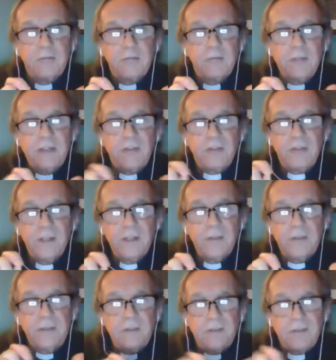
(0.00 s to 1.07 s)
reach
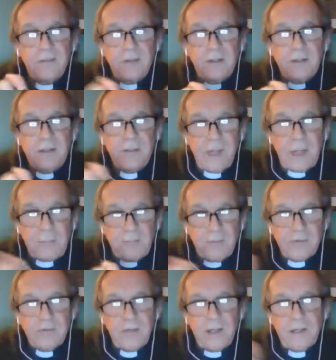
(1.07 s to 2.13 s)
into the very
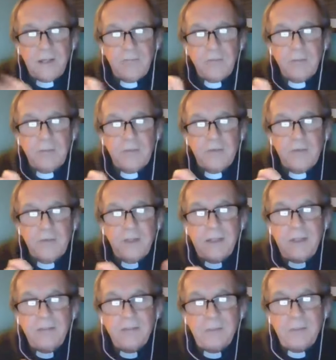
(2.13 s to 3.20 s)
depths of our government, and they
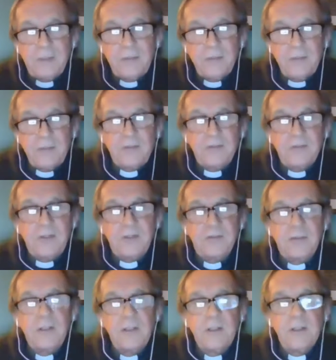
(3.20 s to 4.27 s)
need to be resisted